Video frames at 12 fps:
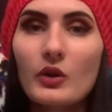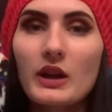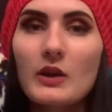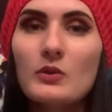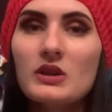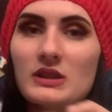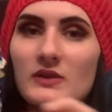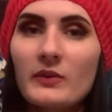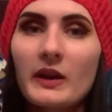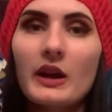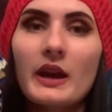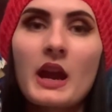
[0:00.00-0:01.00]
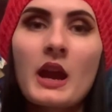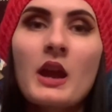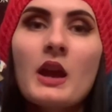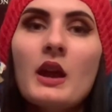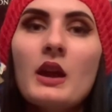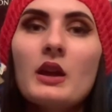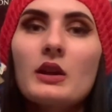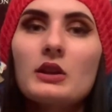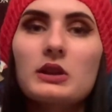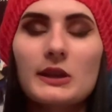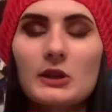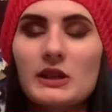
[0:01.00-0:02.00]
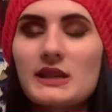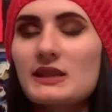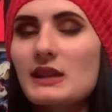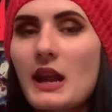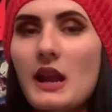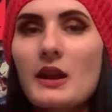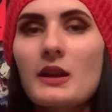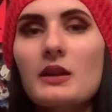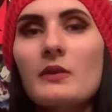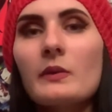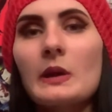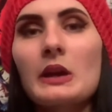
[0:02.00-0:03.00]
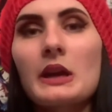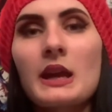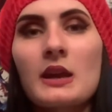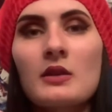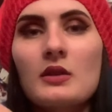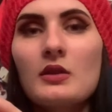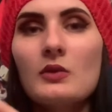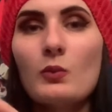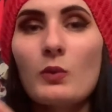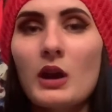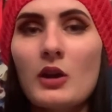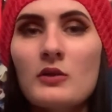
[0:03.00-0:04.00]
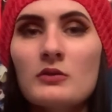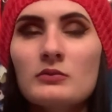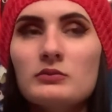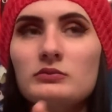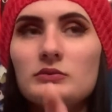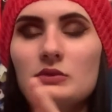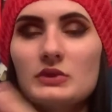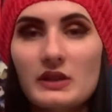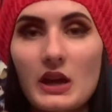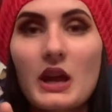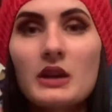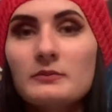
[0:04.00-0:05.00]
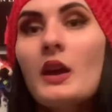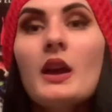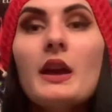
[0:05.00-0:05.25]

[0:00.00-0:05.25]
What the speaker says: It was very clearly stated and very well done.